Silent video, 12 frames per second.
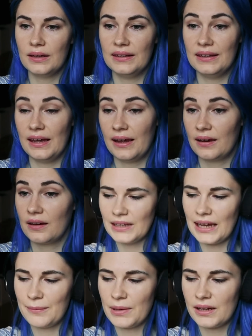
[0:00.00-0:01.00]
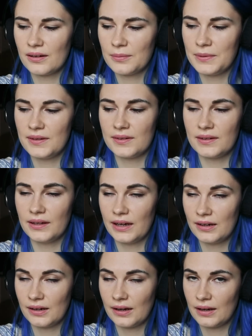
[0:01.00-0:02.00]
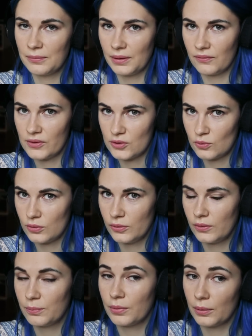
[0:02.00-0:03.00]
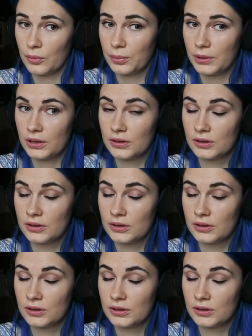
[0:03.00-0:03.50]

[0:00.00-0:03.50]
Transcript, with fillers: Yeah. Am I gonna be slain again by visuals? Probably.